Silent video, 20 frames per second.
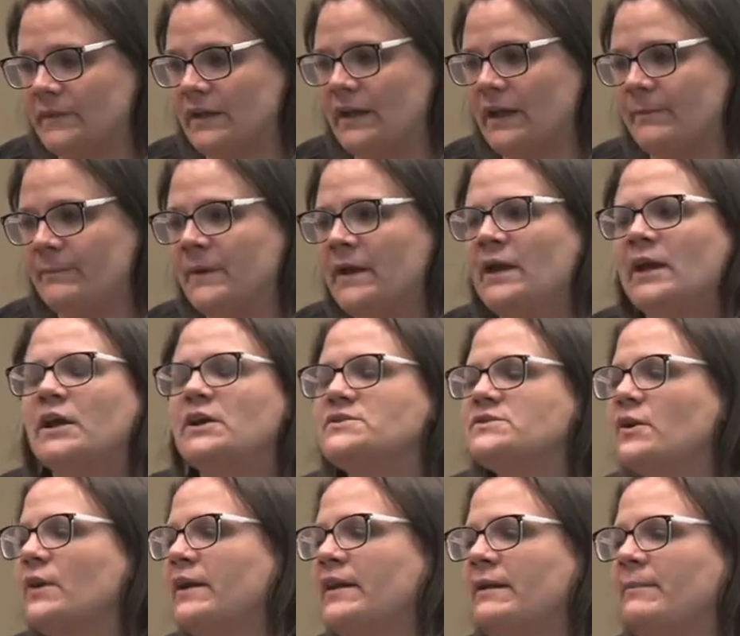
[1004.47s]
Yep.
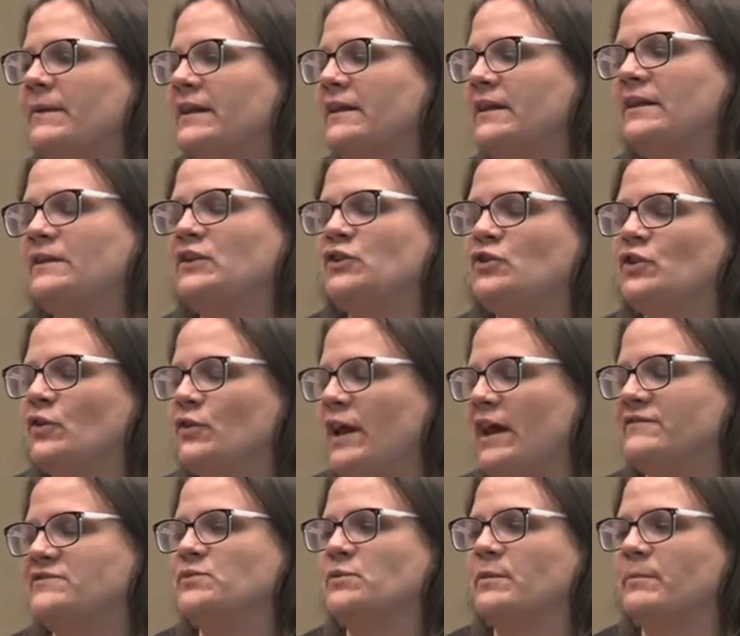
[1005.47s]
So, and I mean, you don't
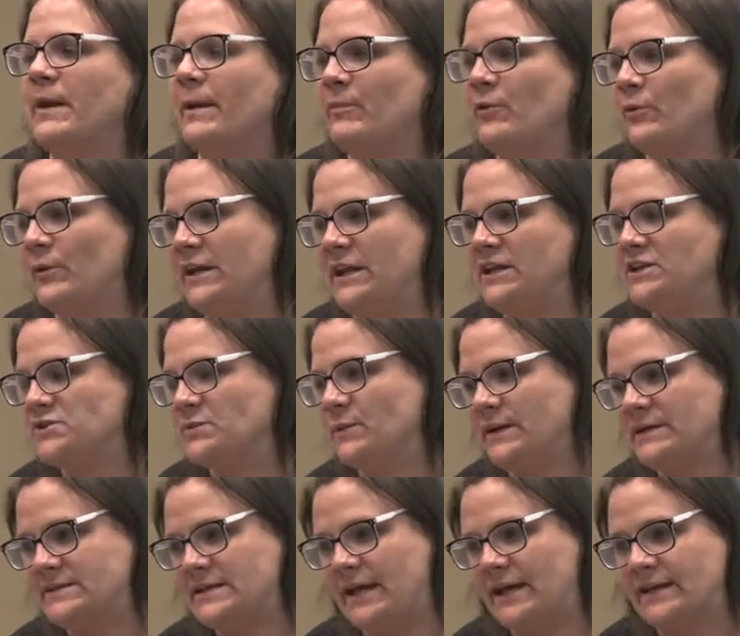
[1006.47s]
have to remember what each
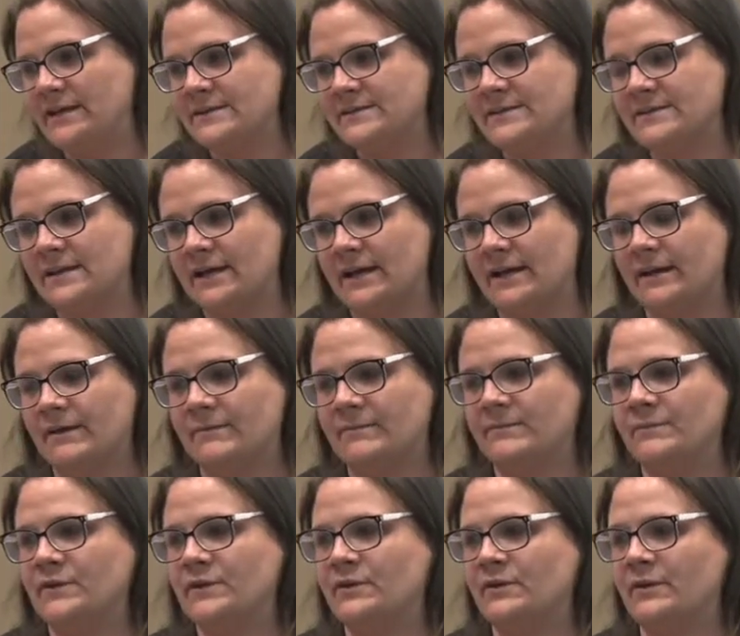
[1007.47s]
one does.
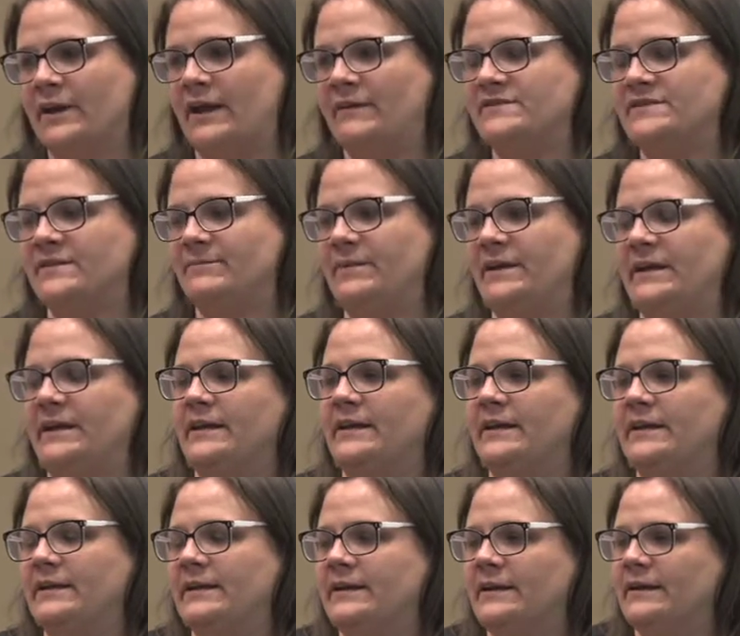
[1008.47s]
Um, you don't have to
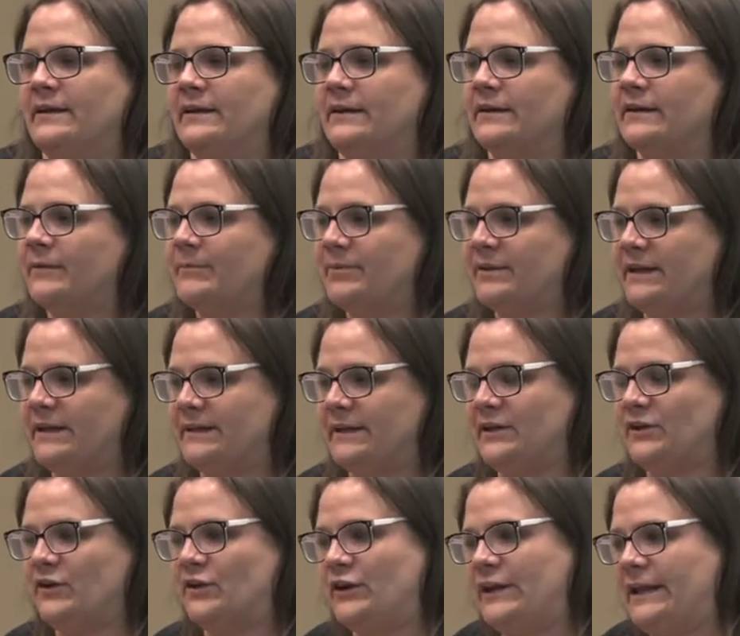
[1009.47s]
be
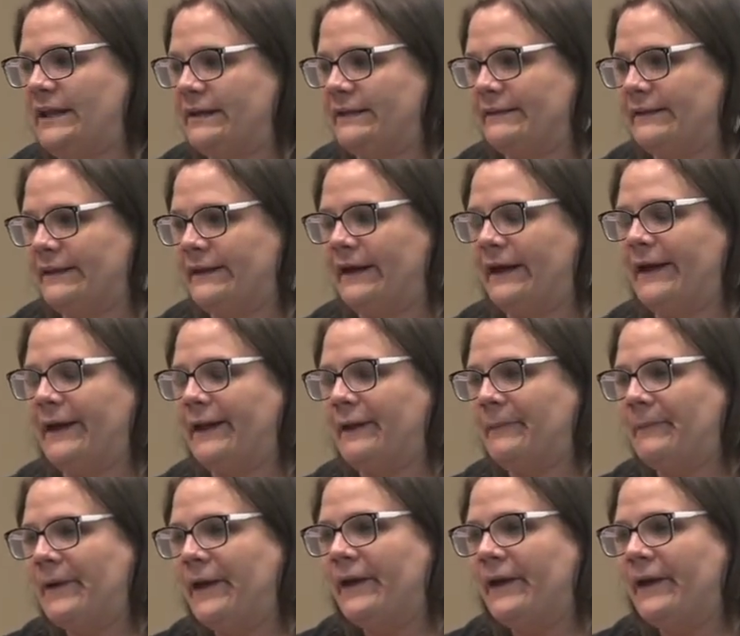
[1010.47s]
completely nerdy like I am.